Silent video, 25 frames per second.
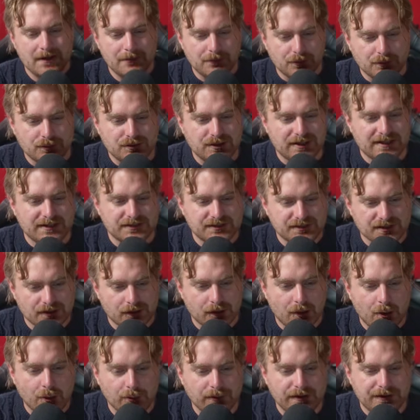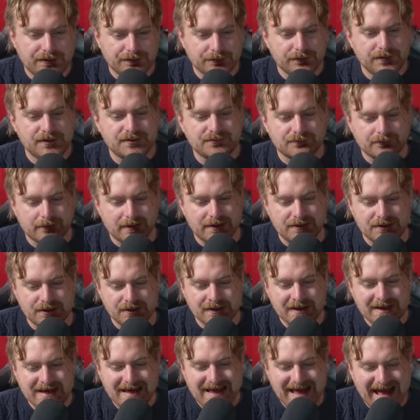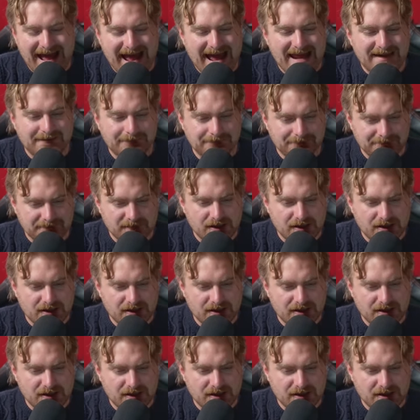pushing slowly through this region and,